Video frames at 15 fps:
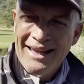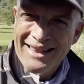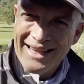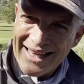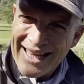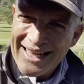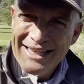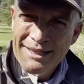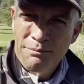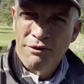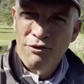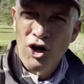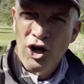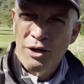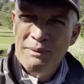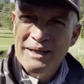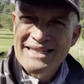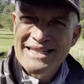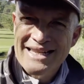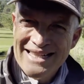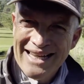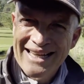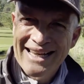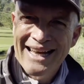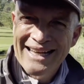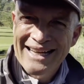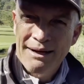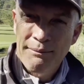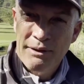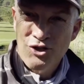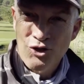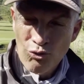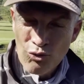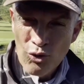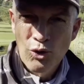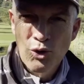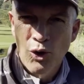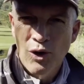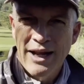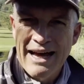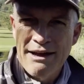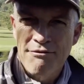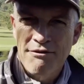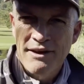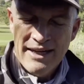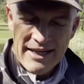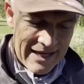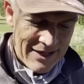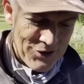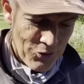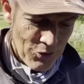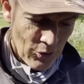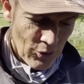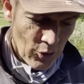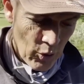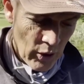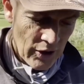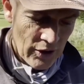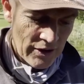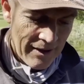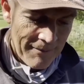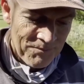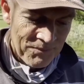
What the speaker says: The kingdom of God means there's a king coming to rule your life and to rule the world.